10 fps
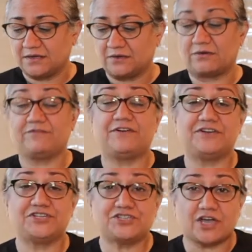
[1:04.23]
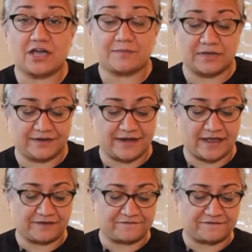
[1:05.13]
or a very sharp
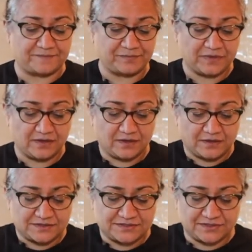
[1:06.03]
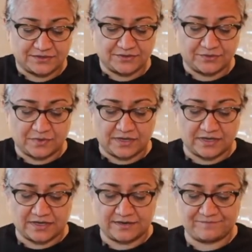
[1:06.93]
knife. So,
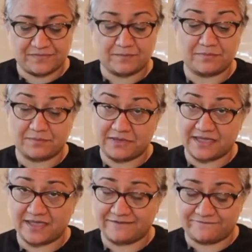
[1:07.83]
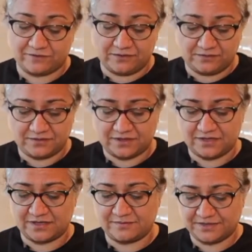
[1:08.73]
but be careful
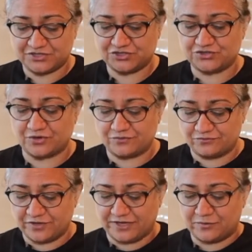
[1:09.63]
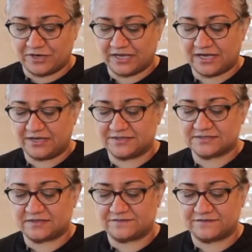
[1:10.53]
because you don't really want to cut
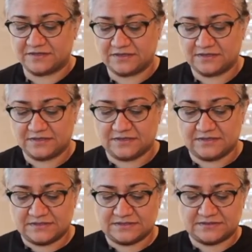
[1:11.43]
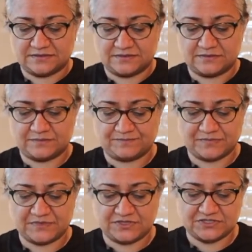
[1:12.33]
yourself. So
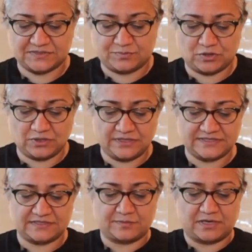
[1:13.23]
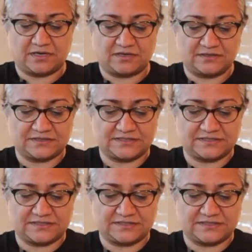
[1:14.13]
I'll just pull this apart.